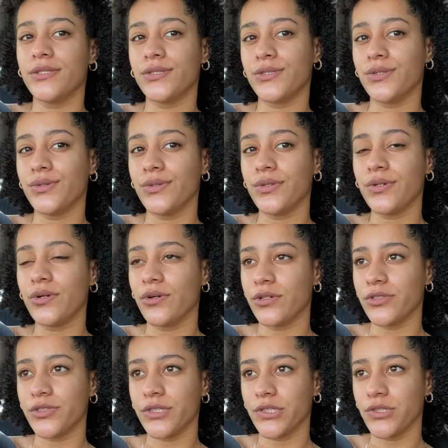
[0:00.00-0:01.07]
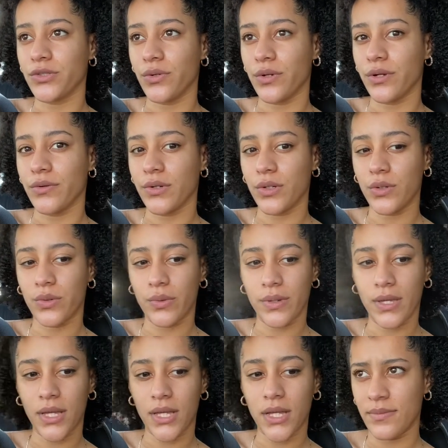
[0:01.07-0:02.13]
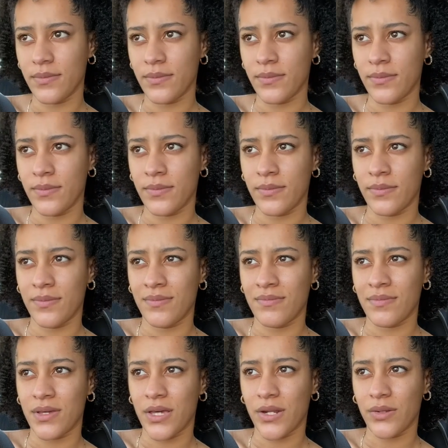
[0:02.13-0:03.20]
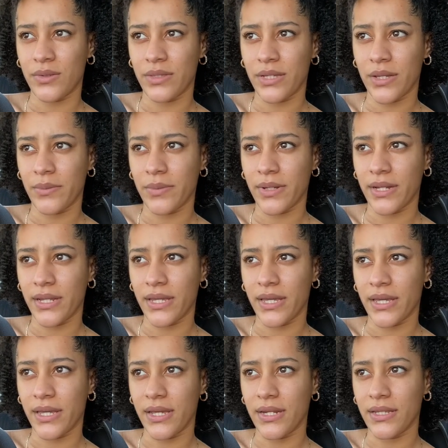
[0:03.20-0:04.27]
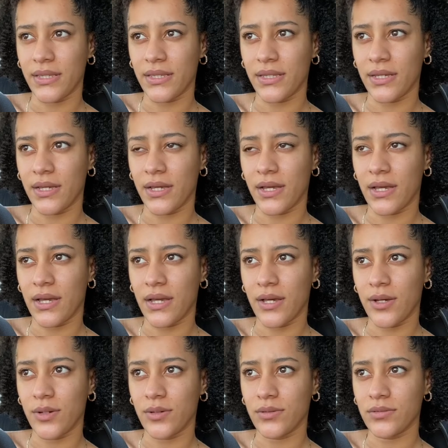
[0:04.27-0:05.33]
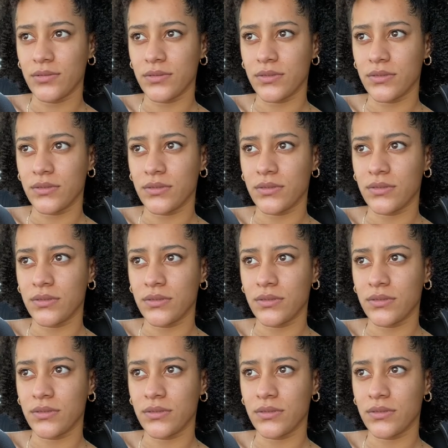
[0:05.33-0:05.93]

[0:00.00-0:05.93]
to the grocery store real quick. I don't think I'm gonna get anything else.